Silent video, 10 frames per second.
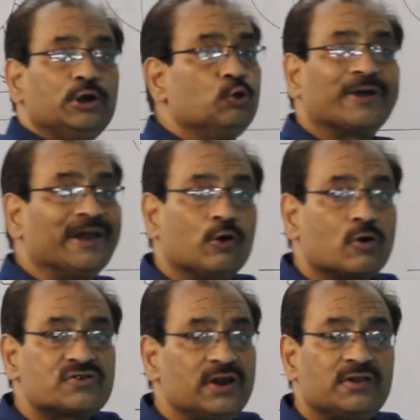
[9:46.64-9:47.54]
You
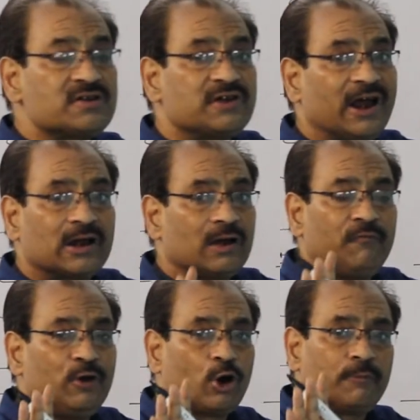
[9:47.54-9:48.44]
cannot say this
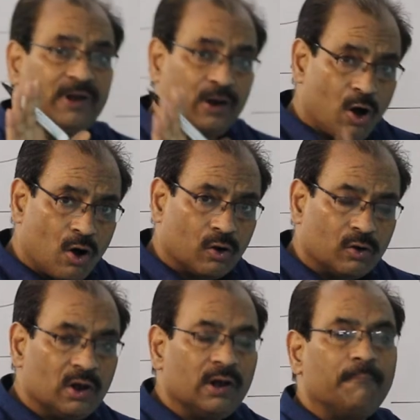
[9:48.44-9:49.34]
diagram will not be
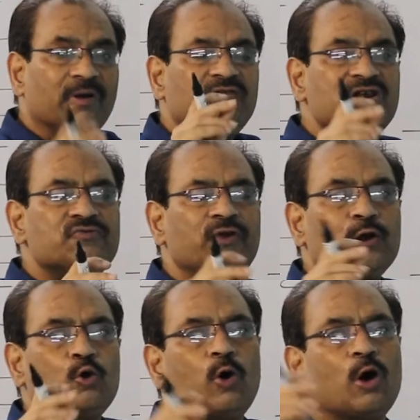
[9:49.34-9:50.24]
wrong, but this
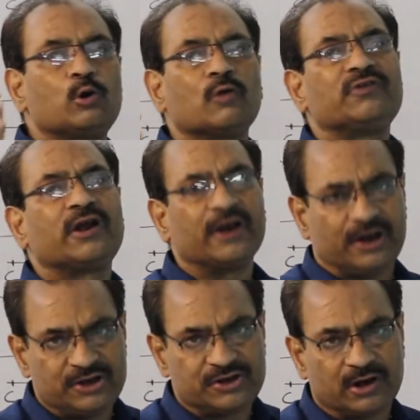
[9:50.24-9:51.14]
will go out of the
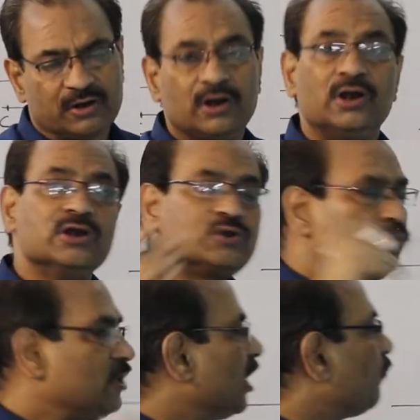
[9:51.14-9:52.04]
tradition.
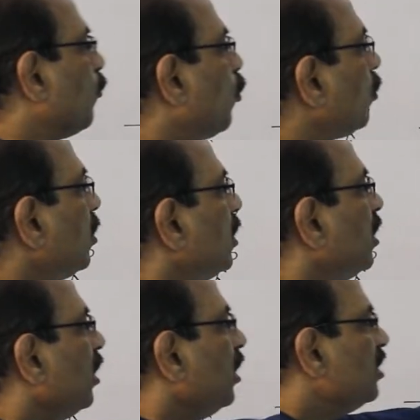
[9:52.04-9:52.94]
So
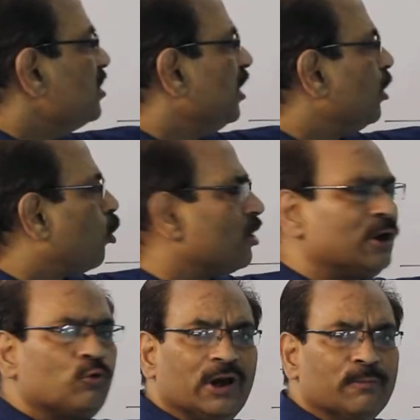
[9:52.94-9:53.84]
therefore, in
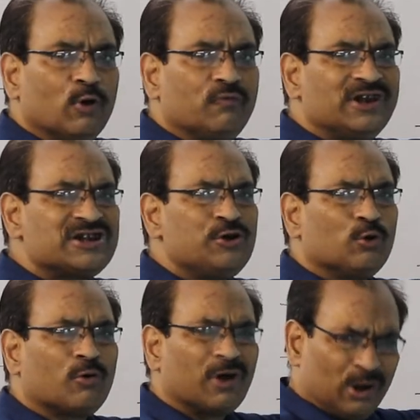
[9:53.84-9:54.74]
order to remove this
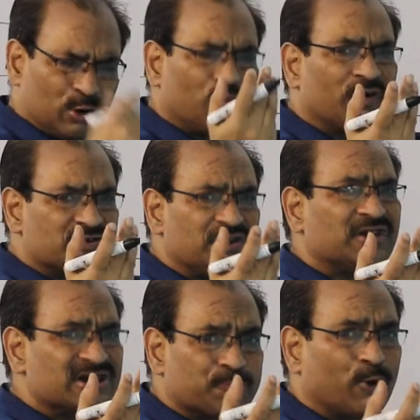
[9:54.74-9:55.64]
controversy,
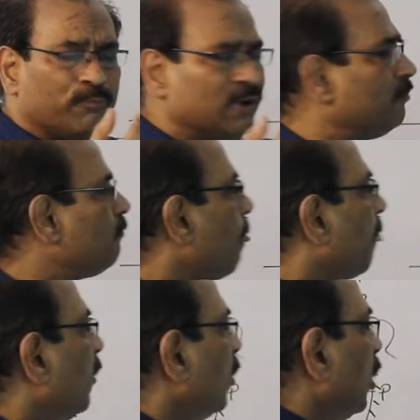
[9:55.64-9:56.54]
this problem,
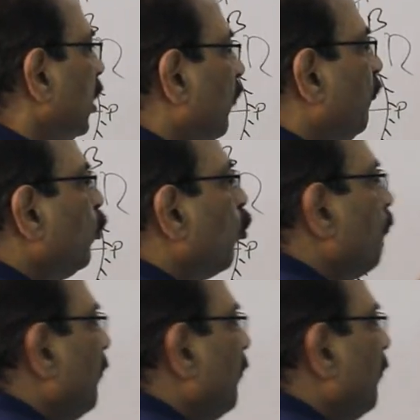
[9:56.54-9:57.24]
if you